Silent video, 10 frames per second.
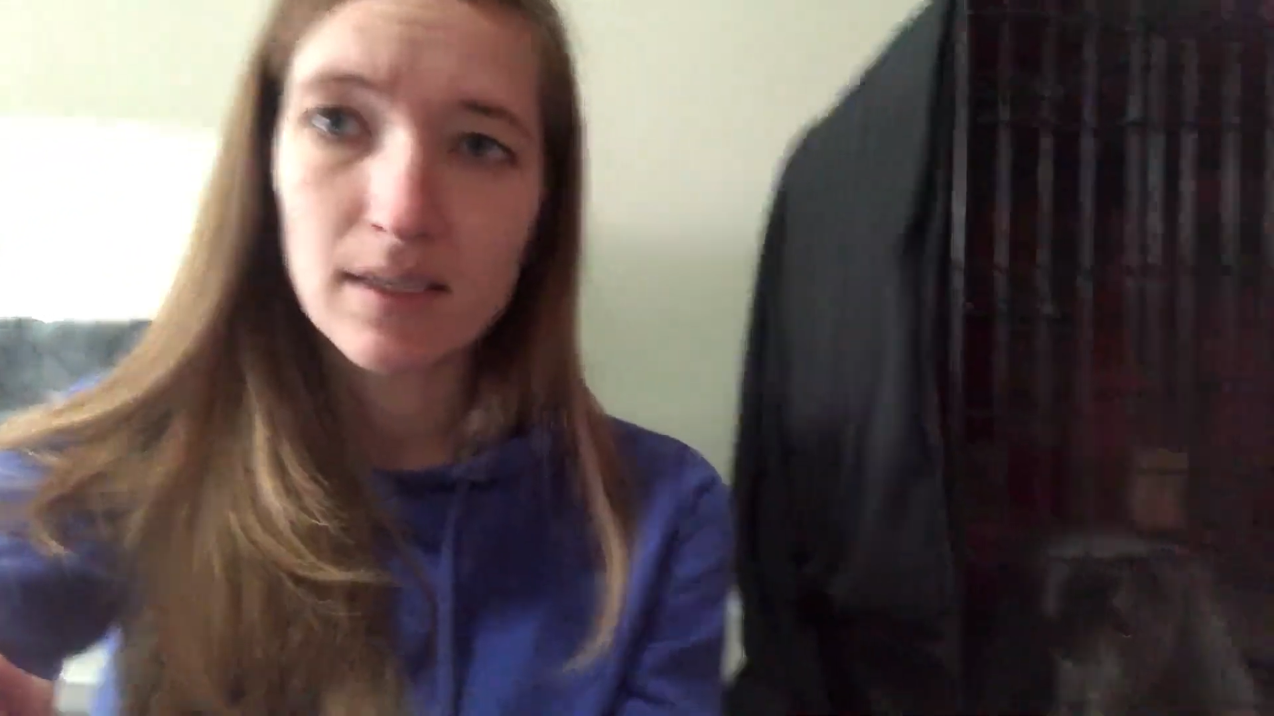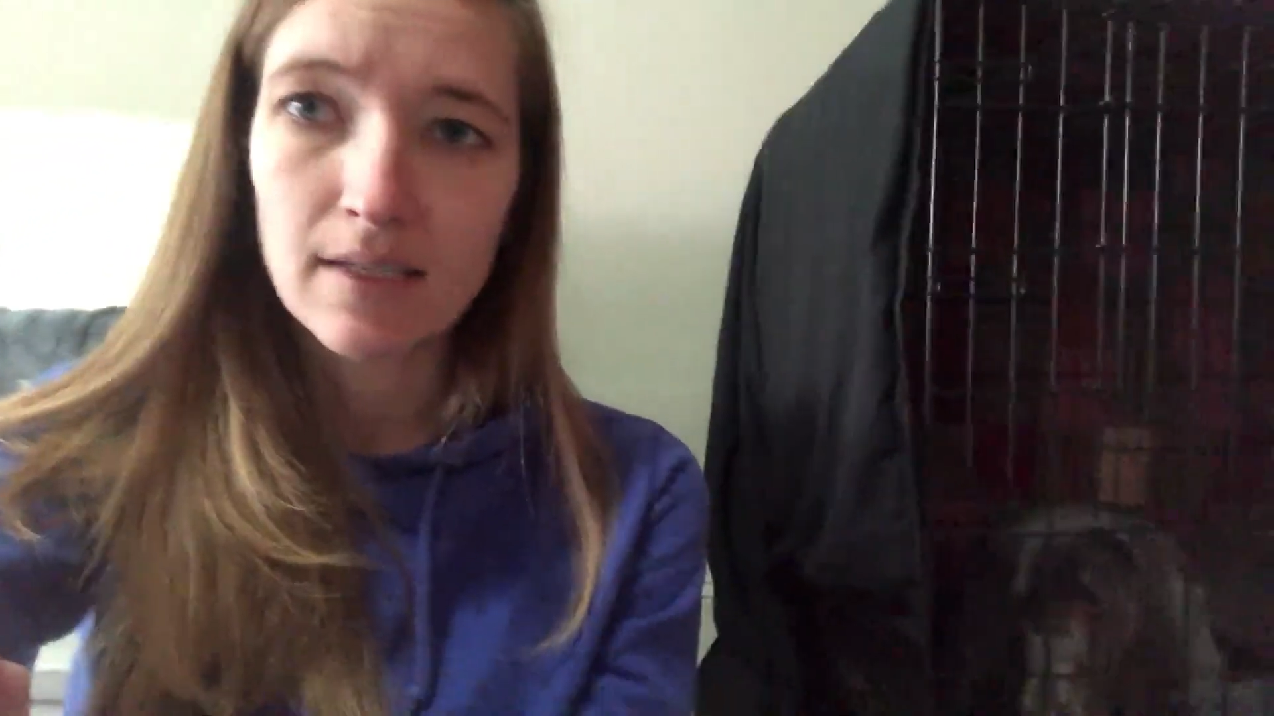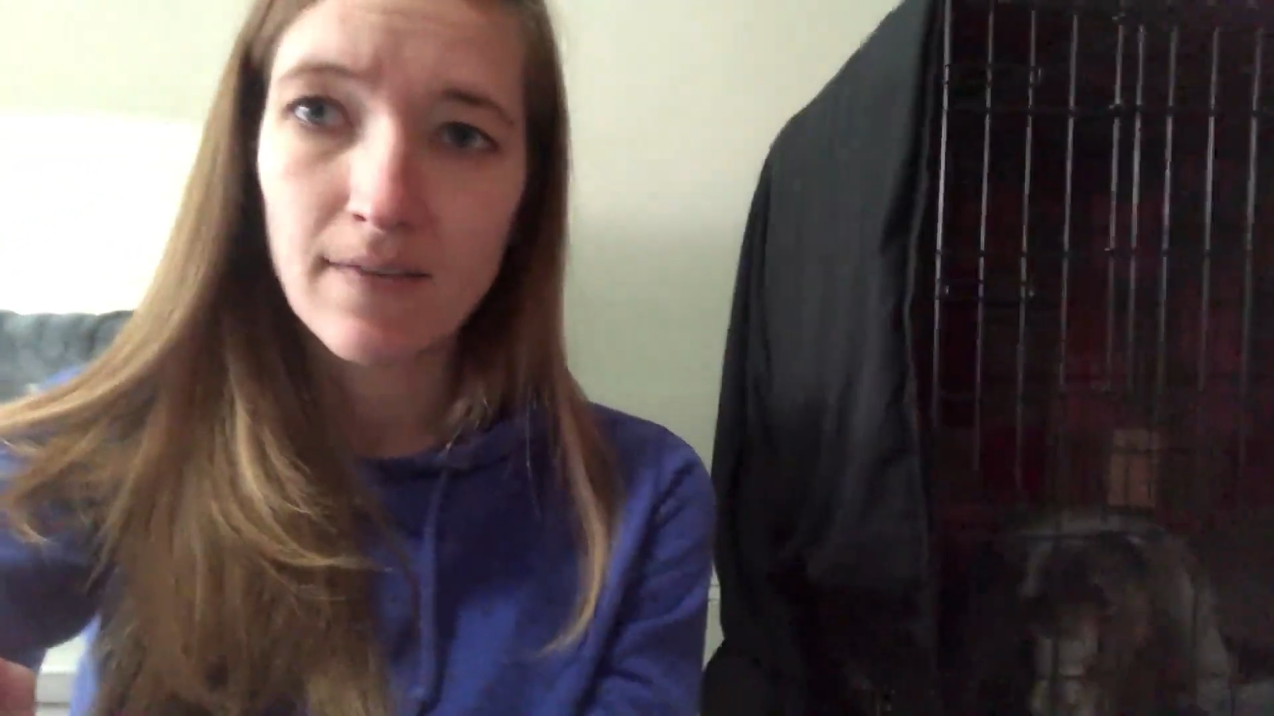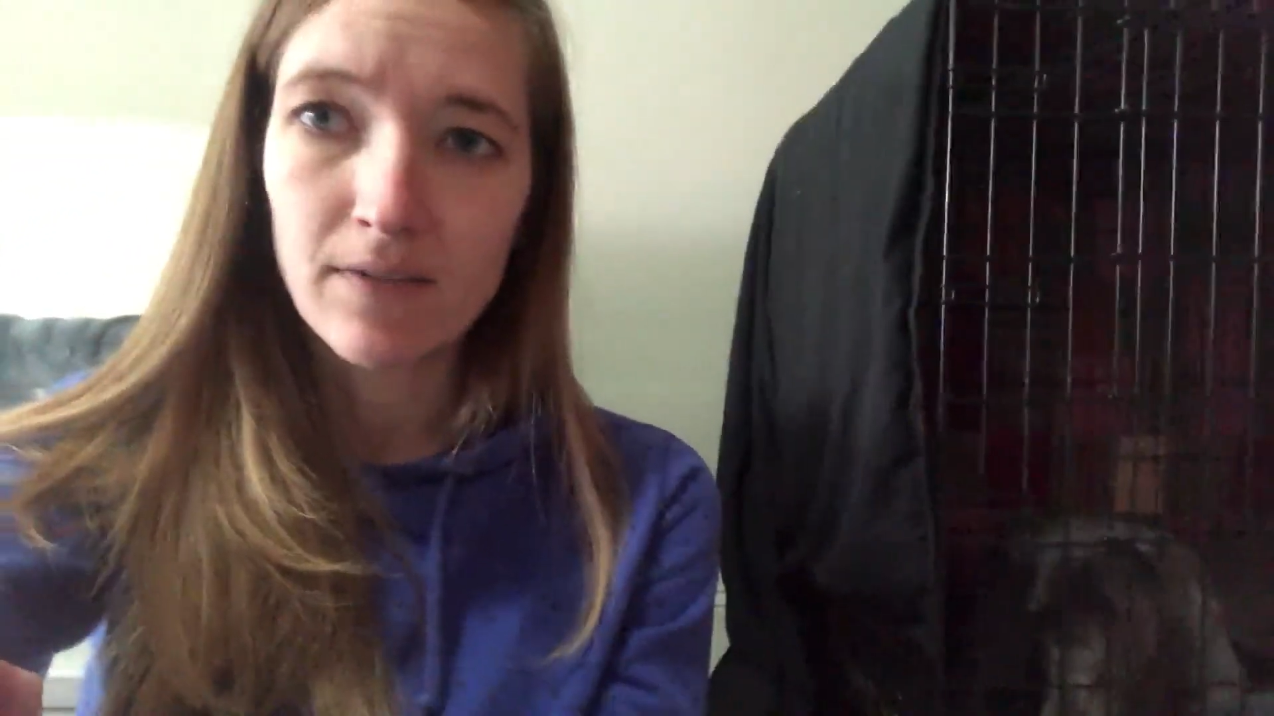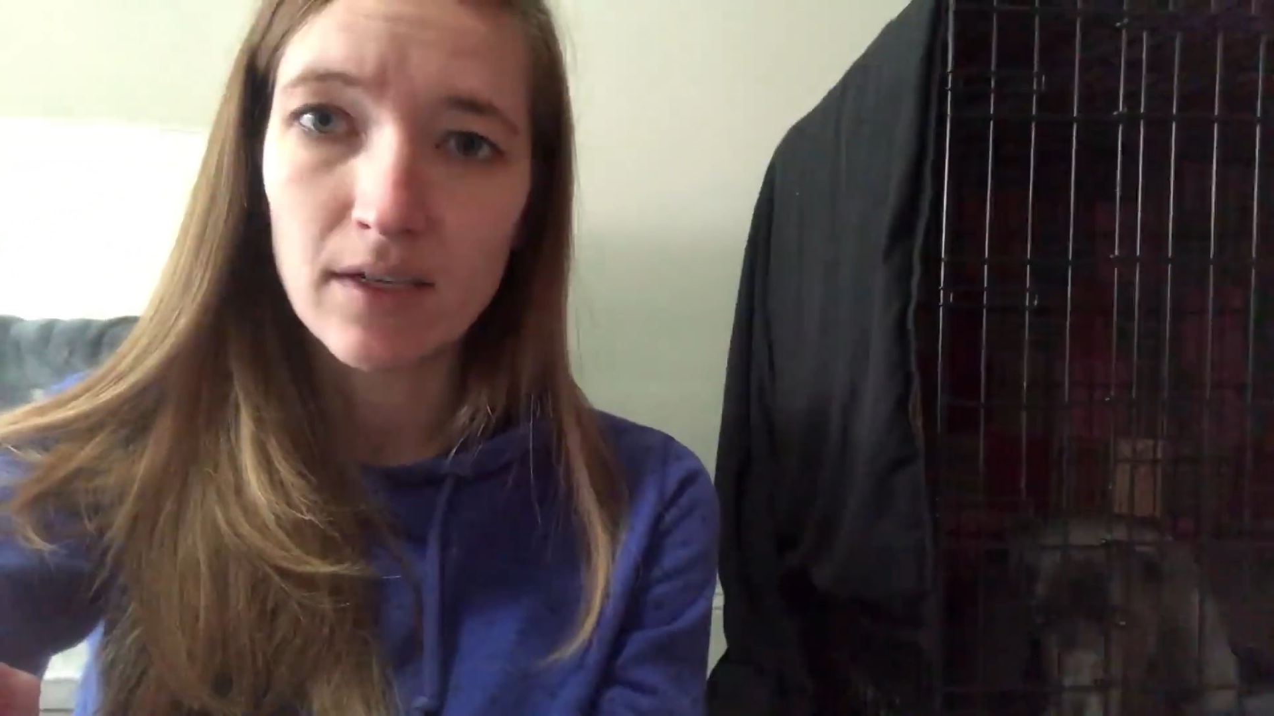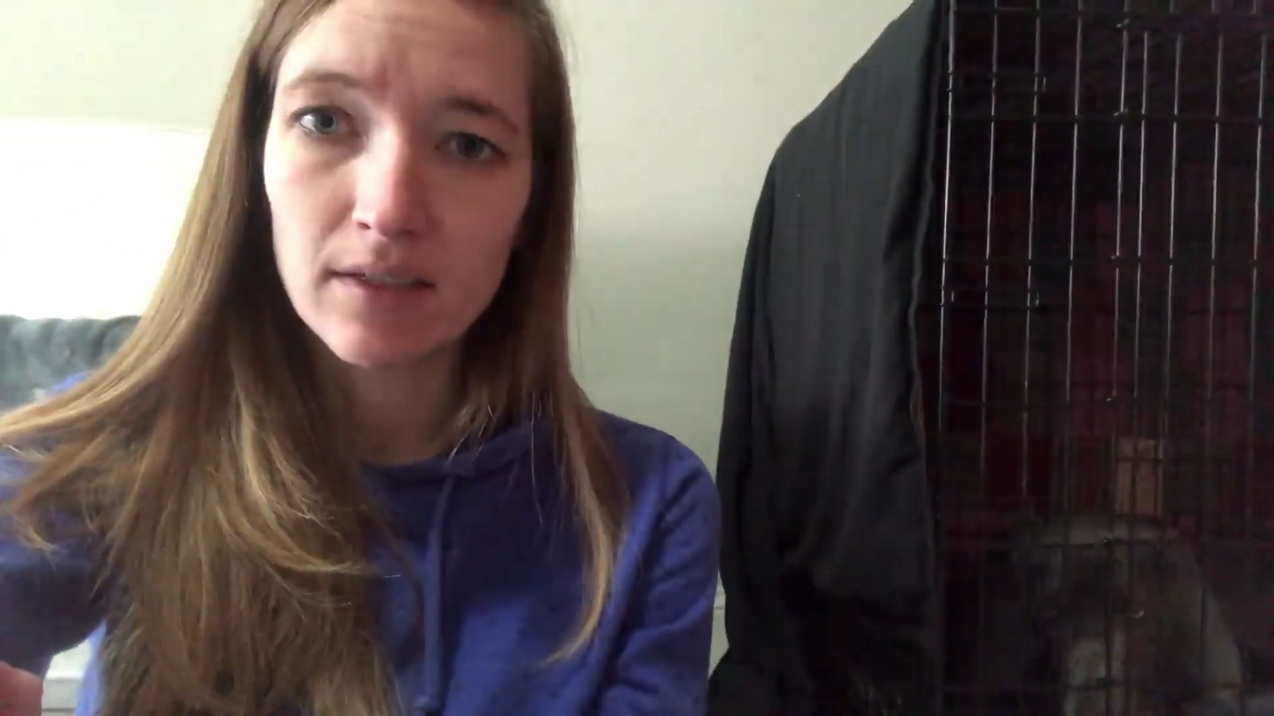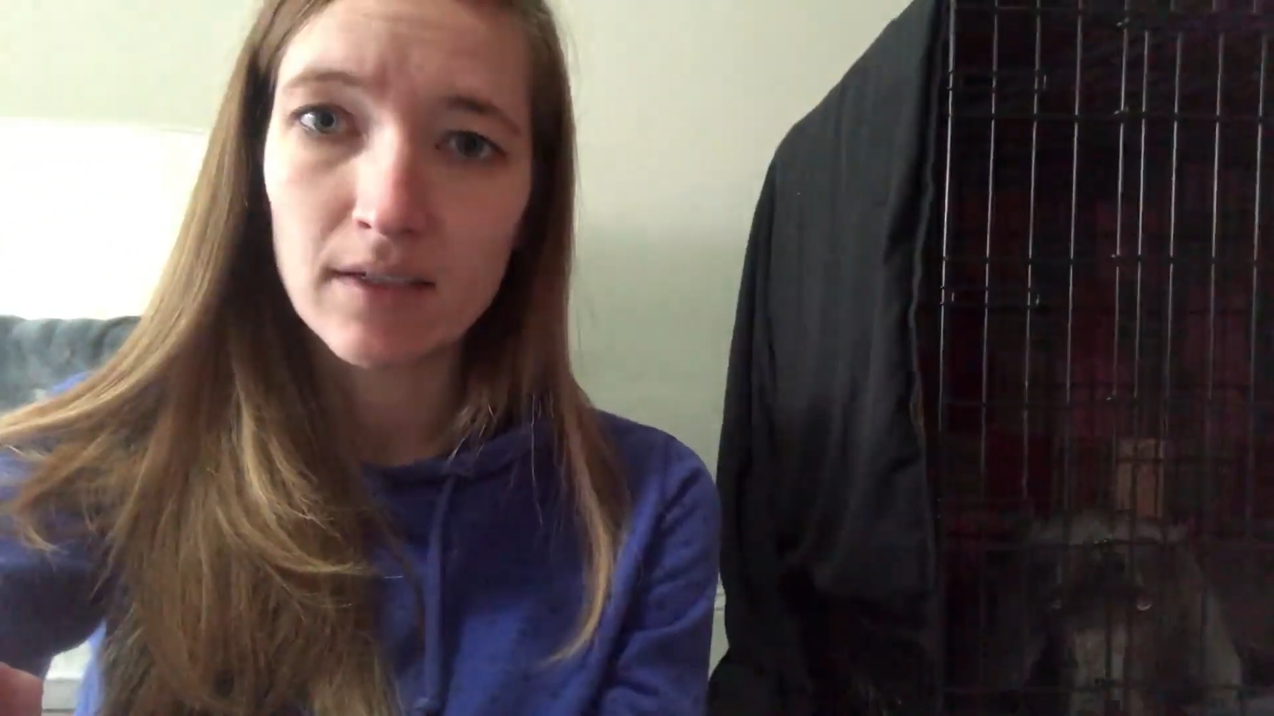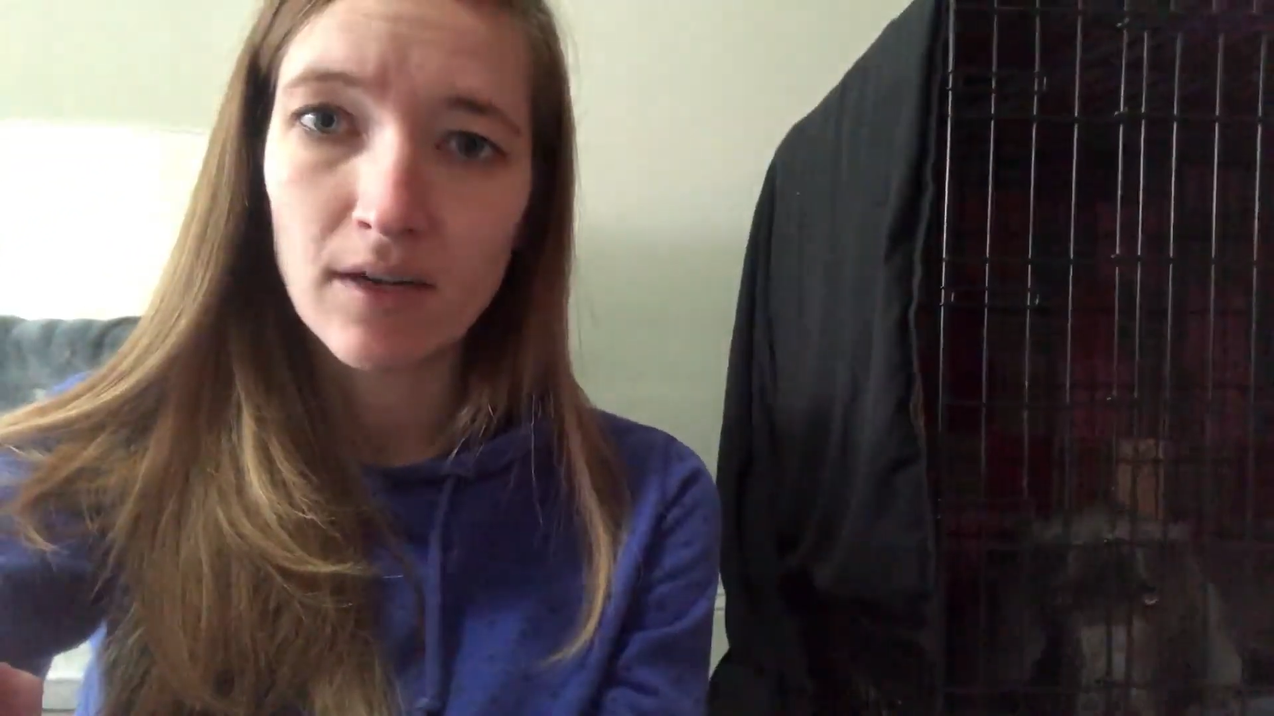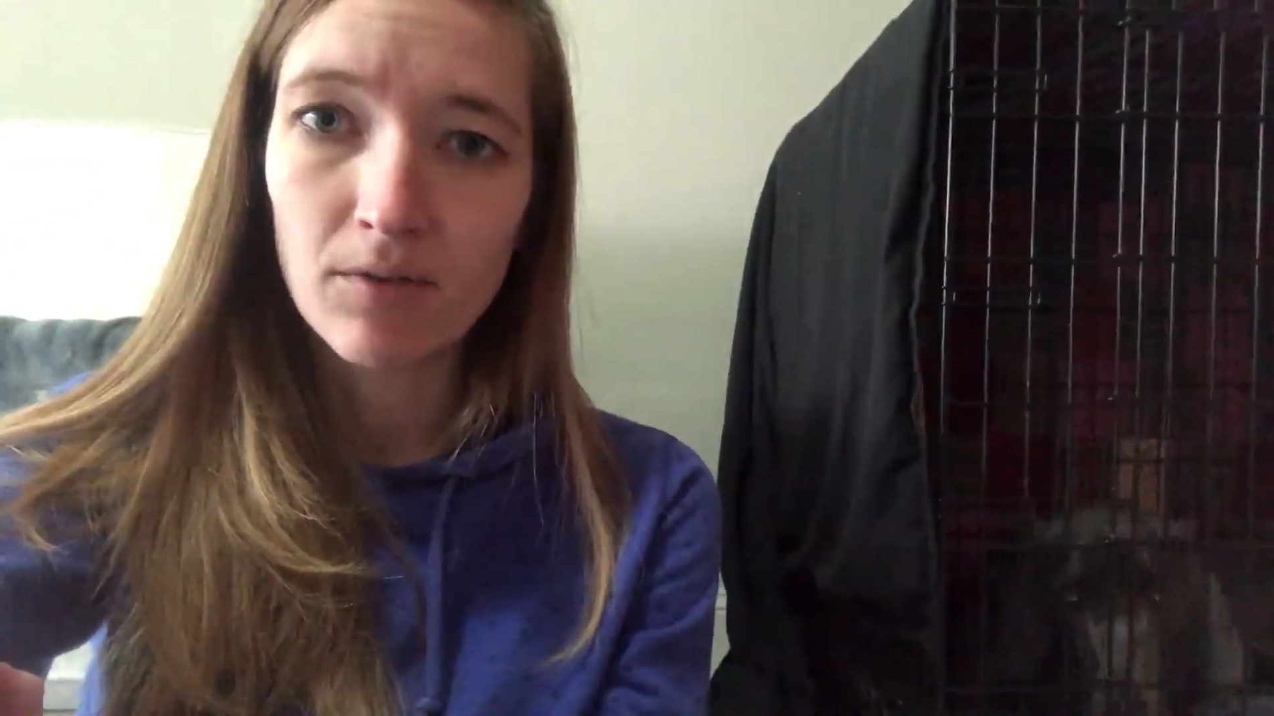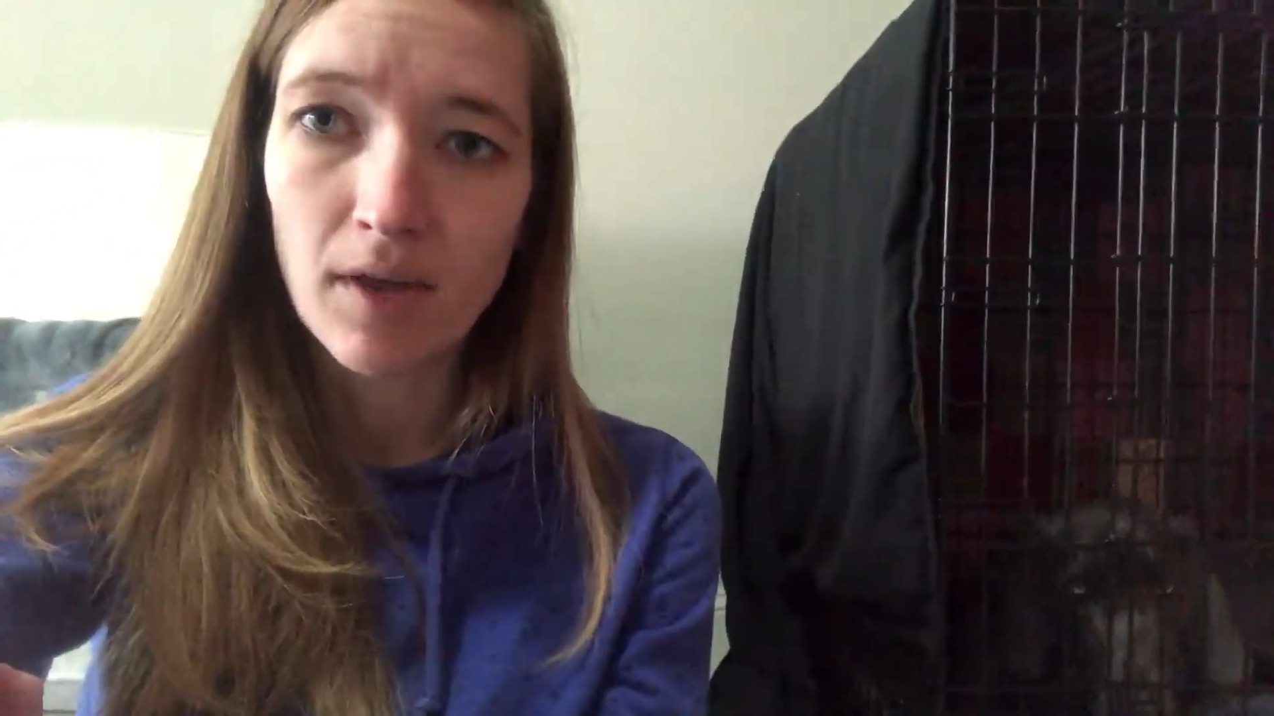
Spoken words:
definitely not